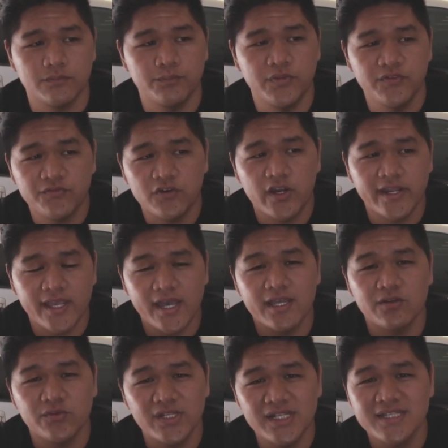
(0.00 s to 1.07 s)
Before I
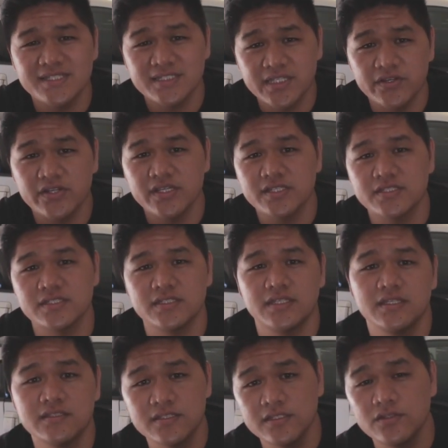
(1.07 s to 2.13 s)
got really serious
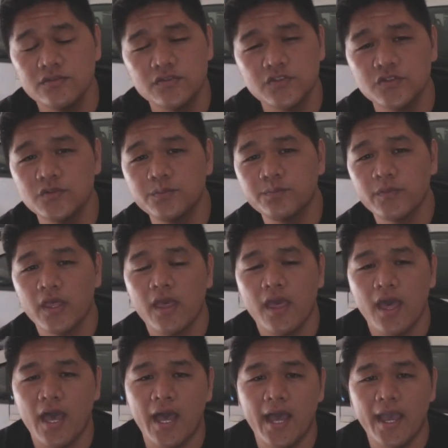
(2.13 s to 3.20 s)
into YouTube,
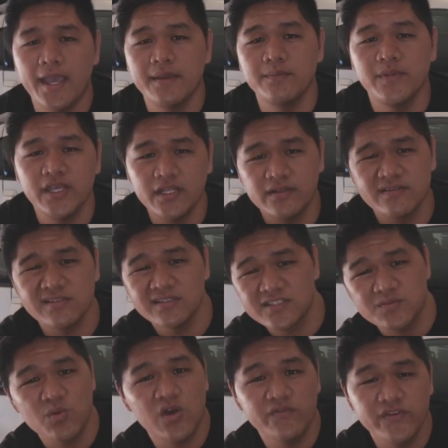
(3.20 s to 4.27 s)
I made
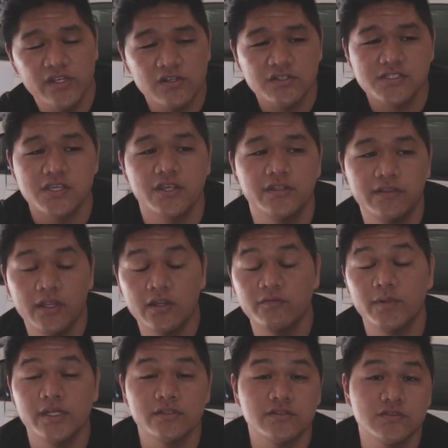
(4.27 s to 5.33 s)
small videos here and there of
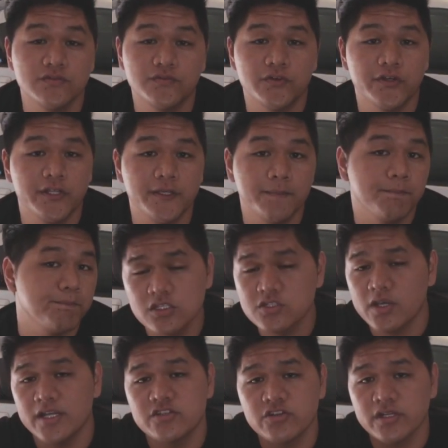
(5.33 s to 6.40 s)
my 240.
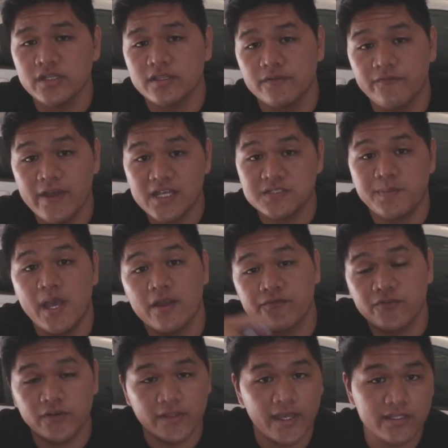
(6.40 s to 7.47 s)
So I traded the
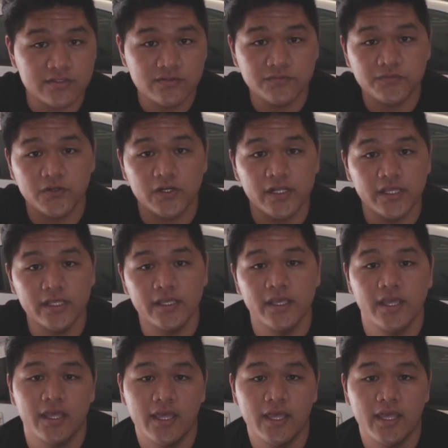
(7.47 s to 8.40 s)
fastback for that 240.